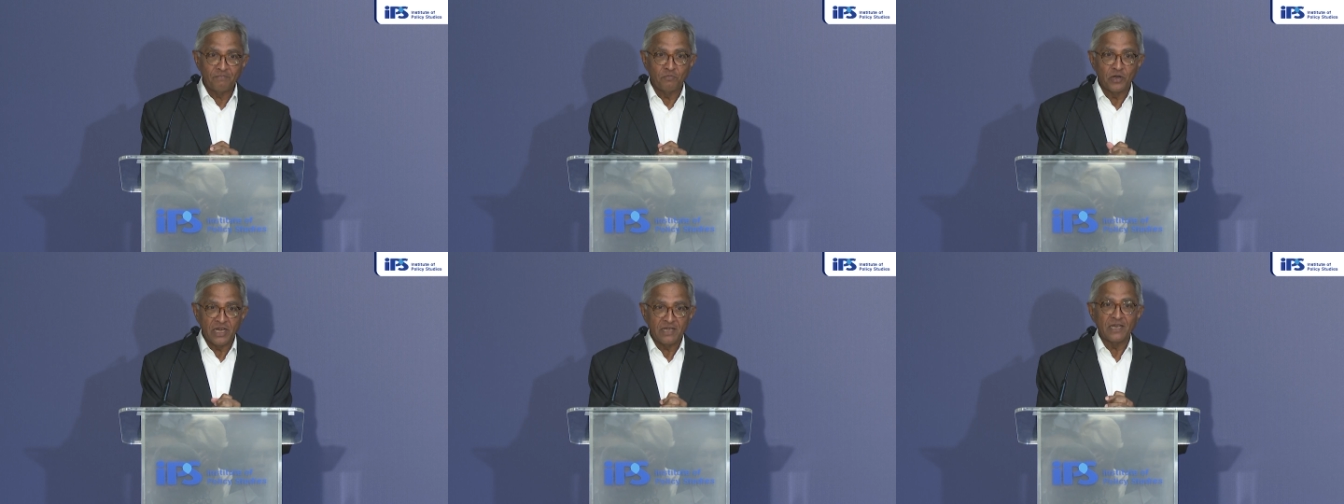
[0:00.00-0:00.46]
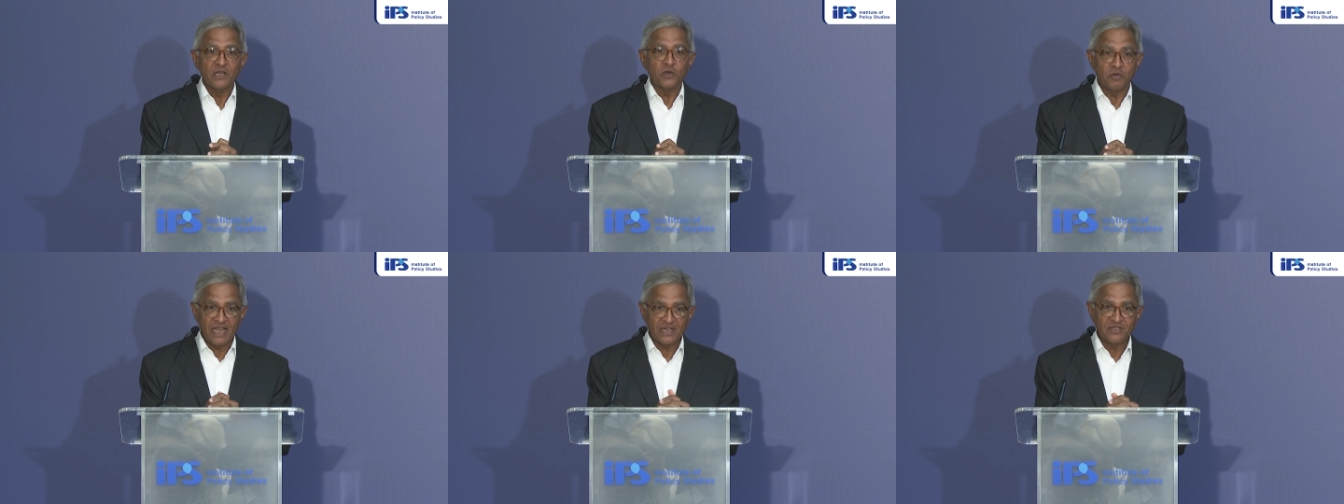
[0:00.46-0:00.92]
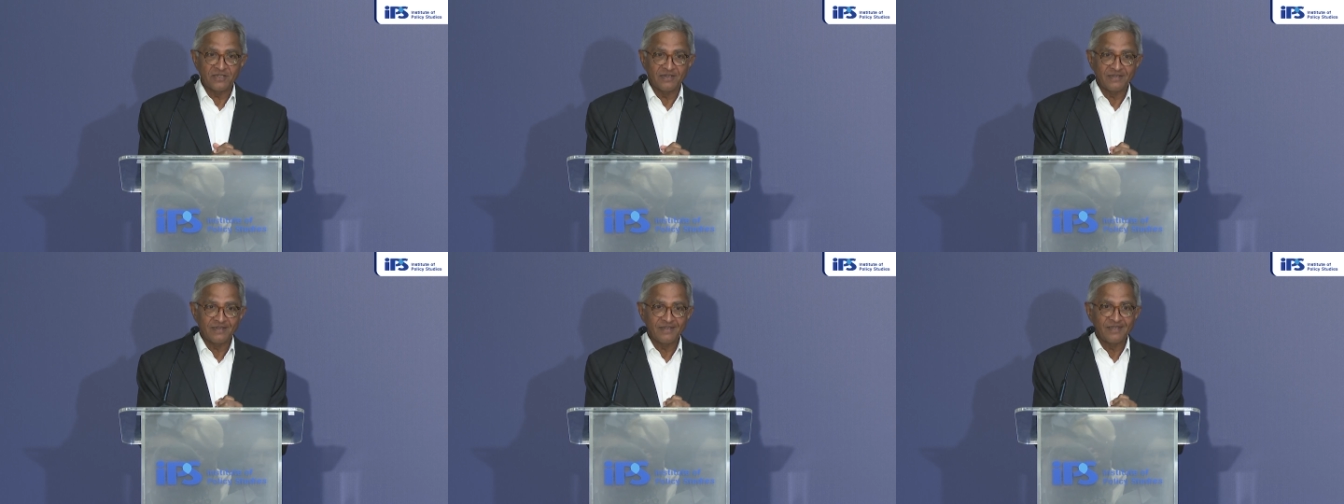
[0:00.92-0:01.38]
put it into
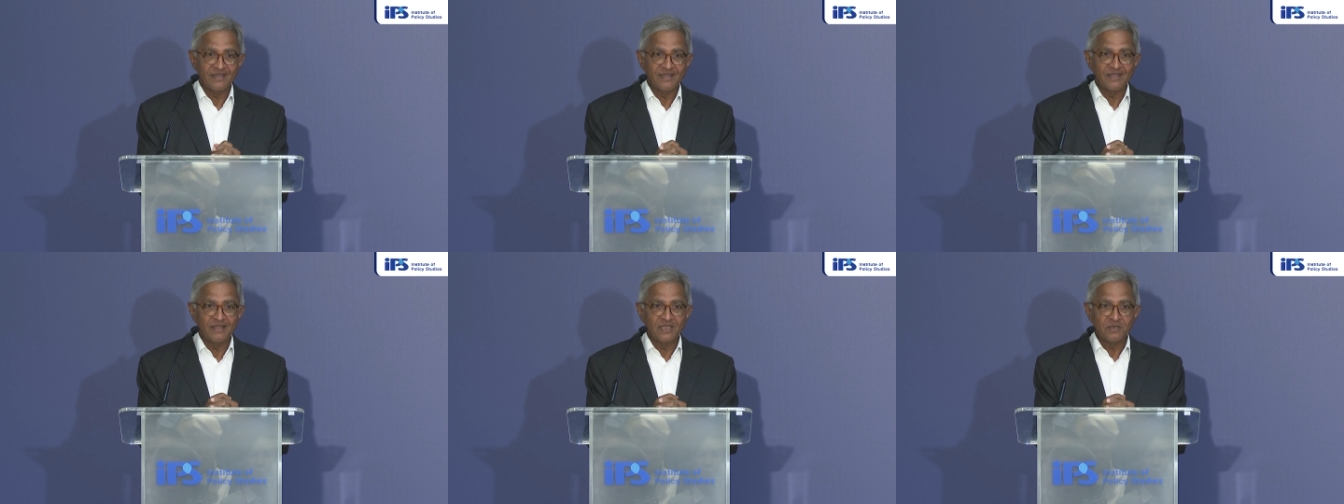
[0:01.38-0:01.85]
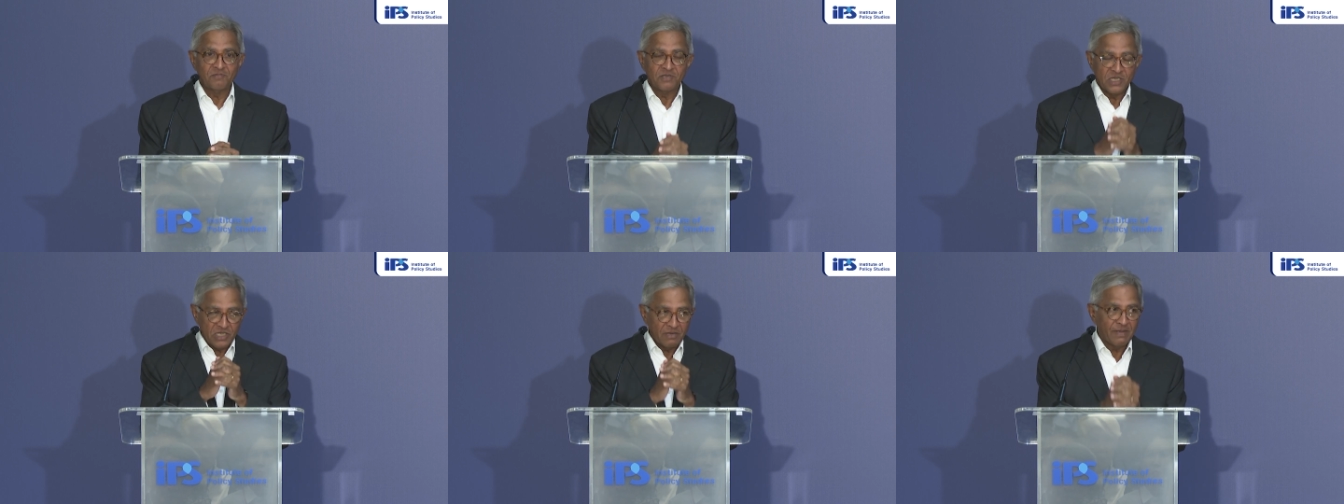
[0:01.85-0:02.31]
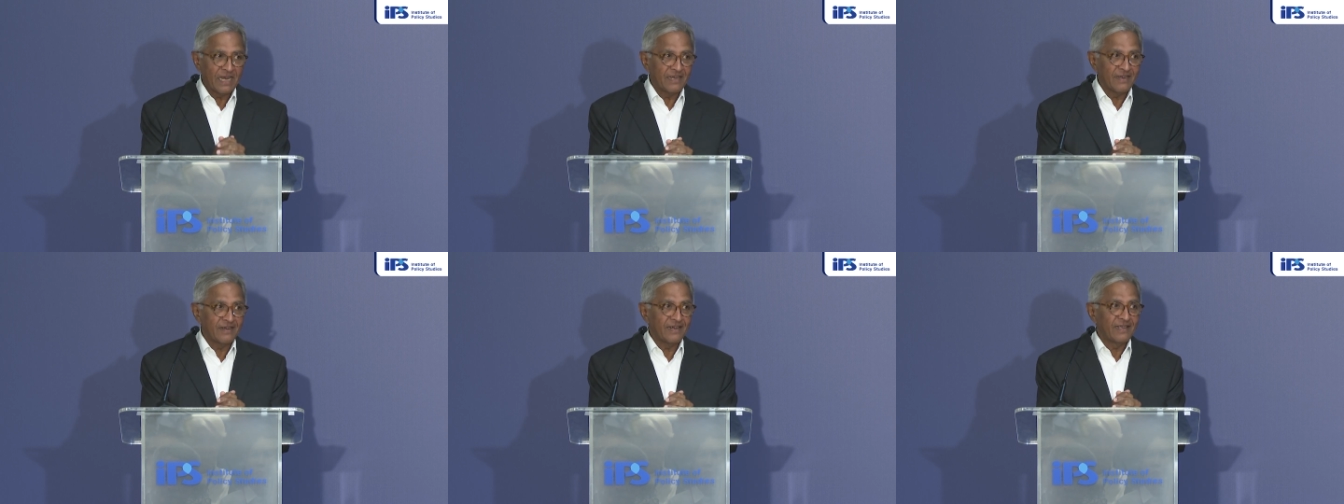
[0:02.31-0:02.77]
action
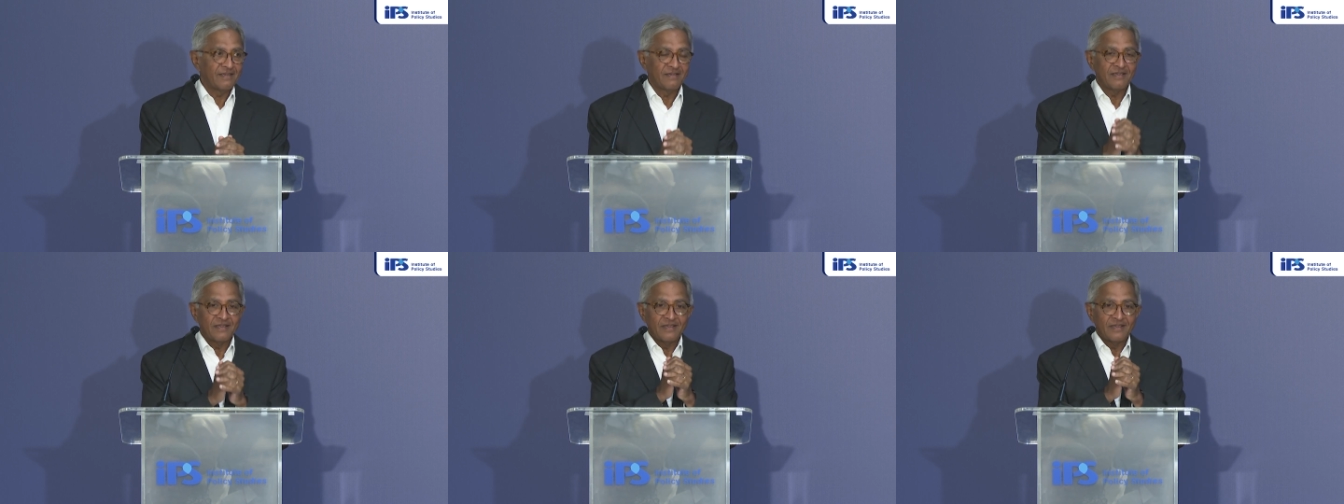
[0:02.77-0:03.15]
systematically